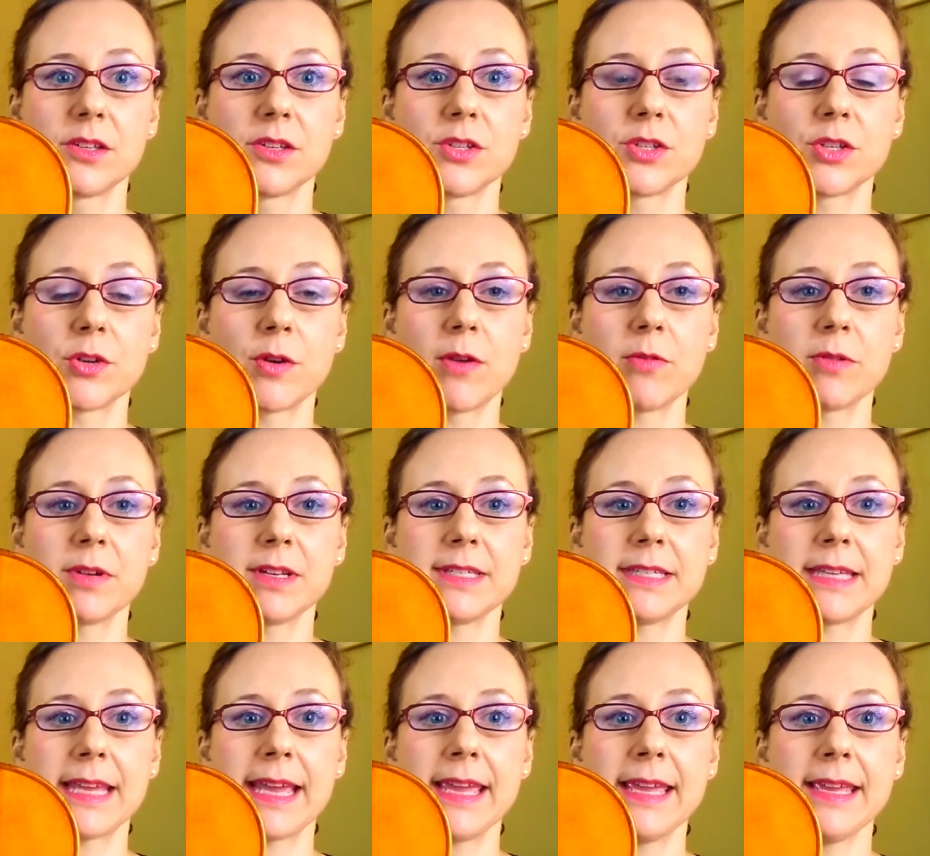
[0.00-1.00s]
So I want
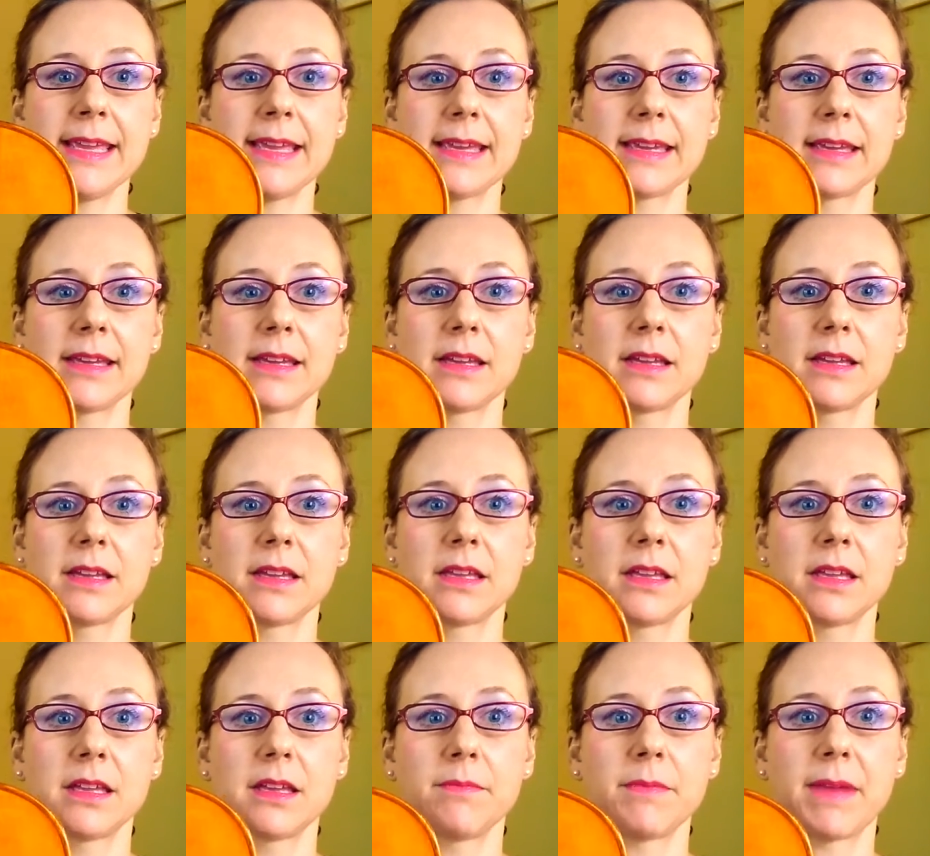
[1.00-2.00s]
to take
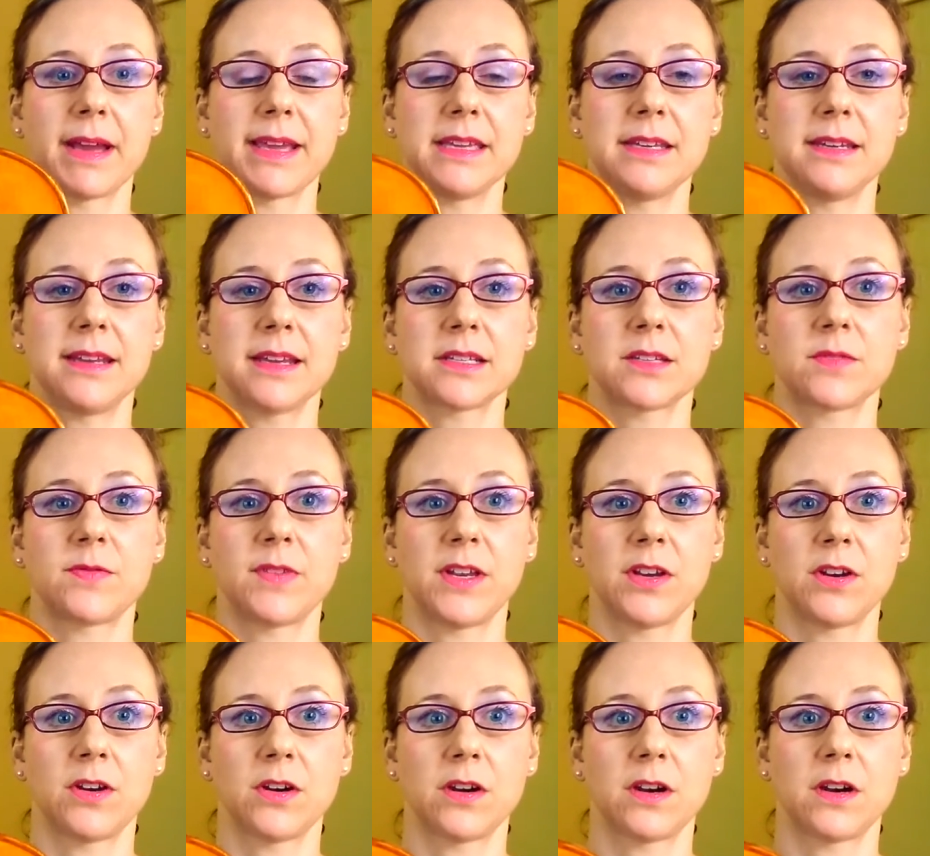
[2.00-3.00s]
my index
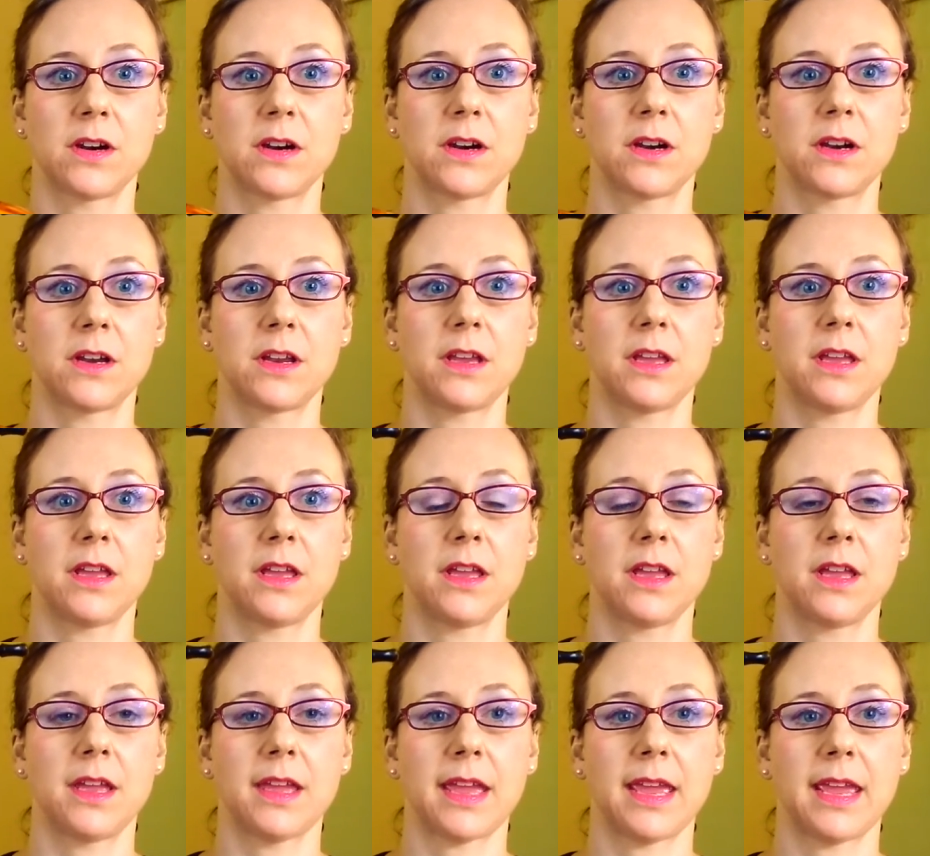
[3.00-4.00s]
finger
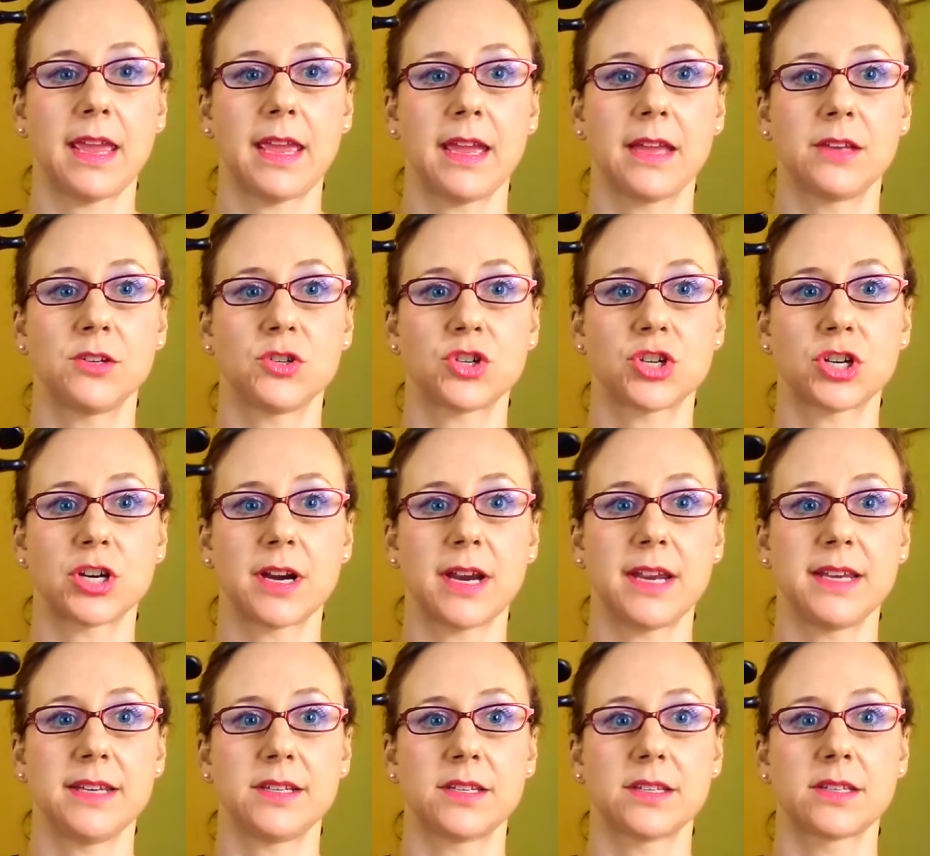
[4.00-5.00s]
and
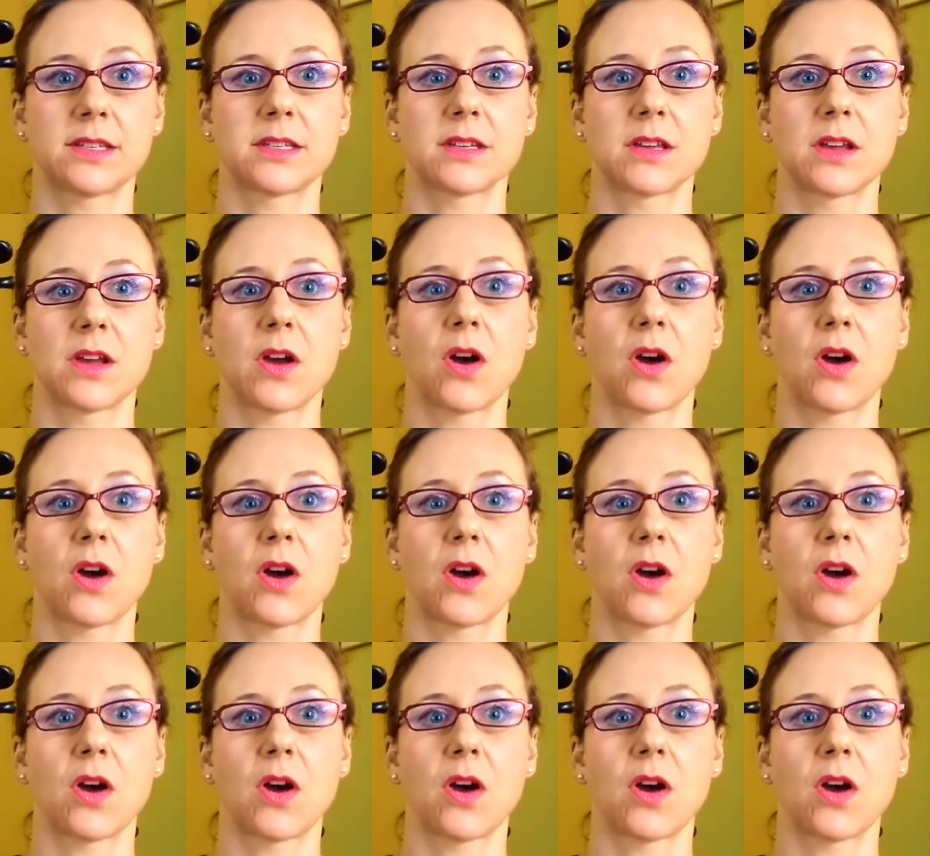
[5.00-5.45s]
trace